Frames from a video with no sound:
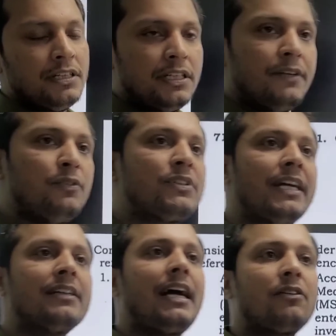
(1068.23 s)
If you
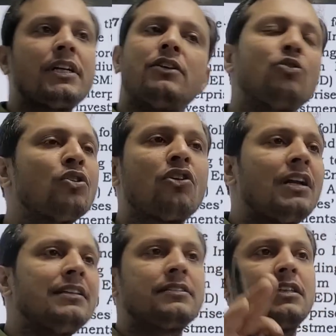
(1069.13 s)
think that okay, no
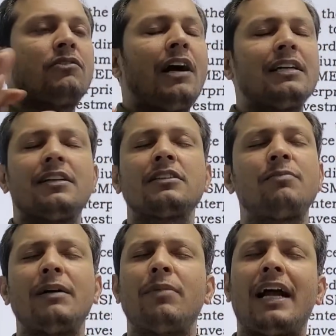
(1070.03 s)
knowledge is required, just
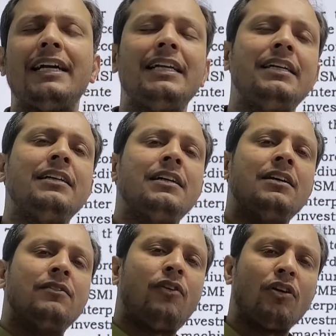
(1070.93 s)
by blindly
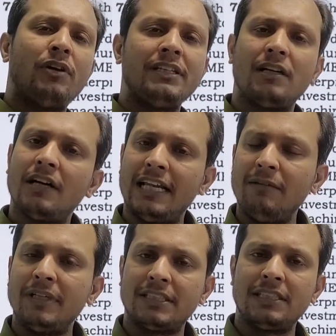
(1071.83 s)
following the
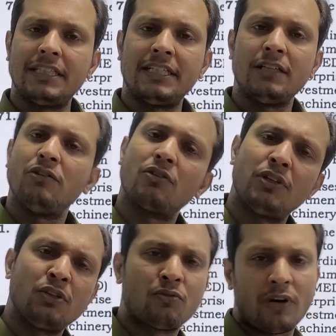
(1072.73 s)
elimination technique you are
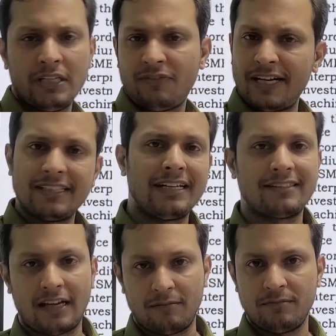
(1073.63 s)
going to qualify the
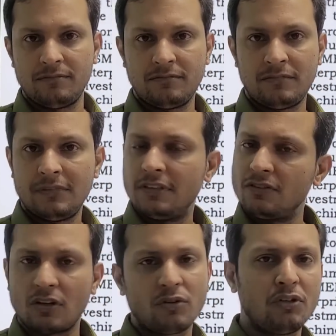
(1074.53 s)
exam, this is
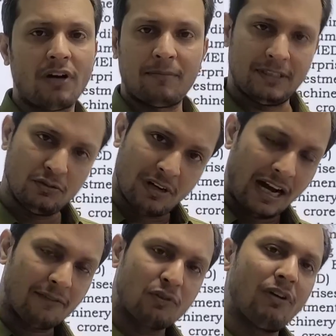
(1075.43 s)
not going to happen. You
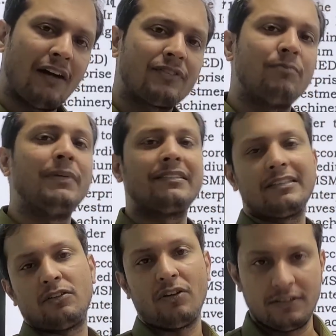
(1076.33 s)
have to have some
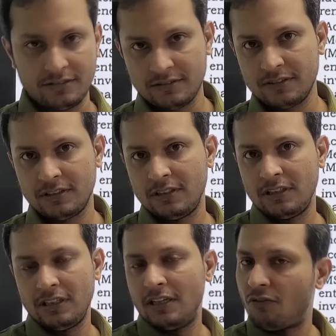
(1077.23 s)
basic knowledge.
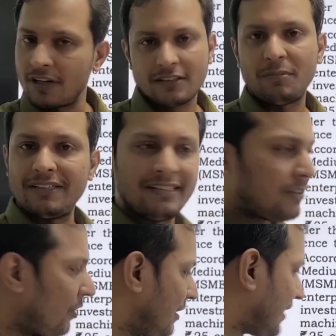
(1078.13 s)
What is the basic
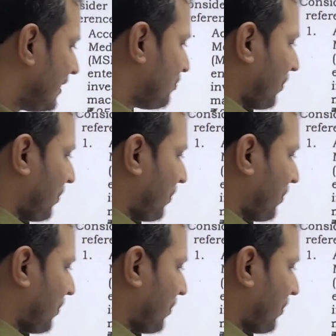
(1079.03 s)
knowledge, guys?